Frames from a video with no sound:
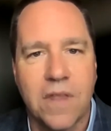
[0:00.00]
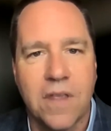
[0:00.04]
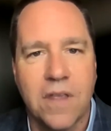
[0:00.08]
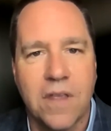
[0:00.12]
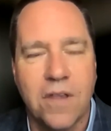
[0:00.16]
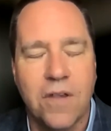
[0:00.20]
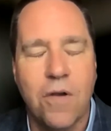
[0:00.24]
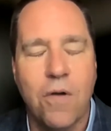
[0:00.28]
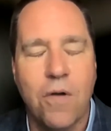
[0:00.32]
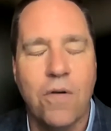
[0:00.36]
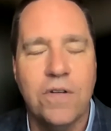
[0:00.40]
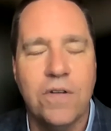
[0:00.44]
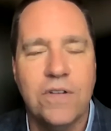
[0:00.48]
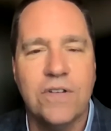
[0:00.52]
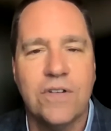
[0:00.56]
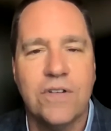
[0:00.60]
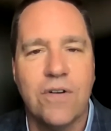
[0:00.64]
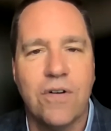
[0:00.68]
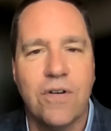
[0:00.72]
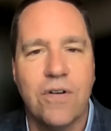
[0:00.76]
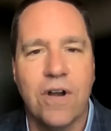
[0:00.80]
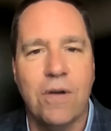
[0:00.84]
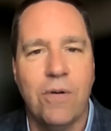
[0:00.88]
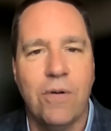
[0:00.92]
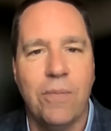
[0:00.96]
Your
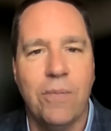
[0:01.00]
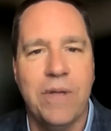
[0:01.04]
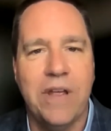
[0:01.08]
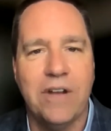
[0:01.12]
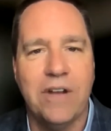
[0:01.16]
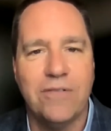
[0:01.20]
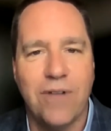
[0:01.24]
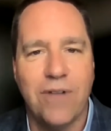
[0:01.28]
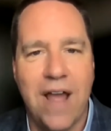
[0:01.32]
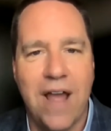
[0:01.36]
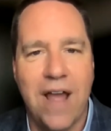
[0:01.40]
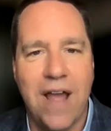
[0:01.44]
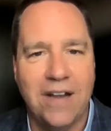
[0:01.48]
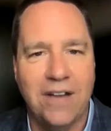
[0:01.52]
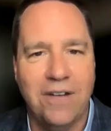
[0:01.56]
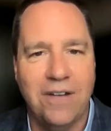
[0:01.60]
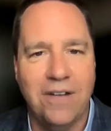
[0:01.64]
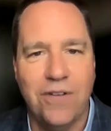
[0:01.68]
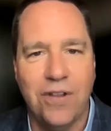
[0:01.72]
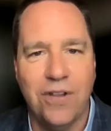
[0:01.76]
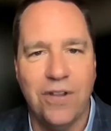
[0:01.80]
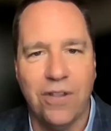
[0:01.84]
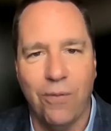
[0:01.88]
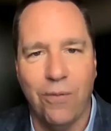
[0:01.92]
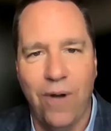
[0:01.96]
story will be attractive
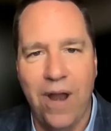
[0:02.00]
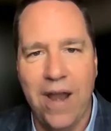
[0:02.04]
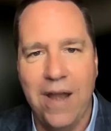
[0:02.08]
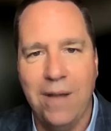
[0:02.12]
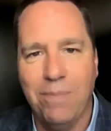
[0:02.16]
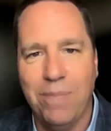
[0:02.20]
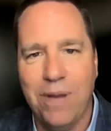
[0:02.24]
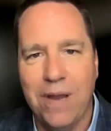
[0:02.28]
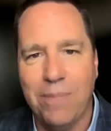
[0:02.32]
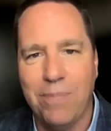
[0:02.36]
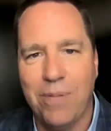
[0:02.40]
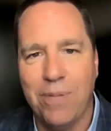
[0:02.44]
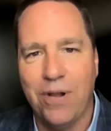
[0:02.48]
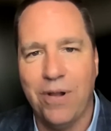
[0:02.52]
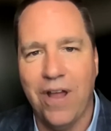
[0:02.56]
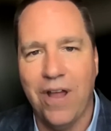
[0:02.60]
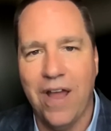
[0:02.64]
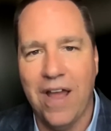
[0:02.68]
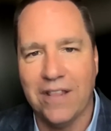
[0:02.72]
to the right people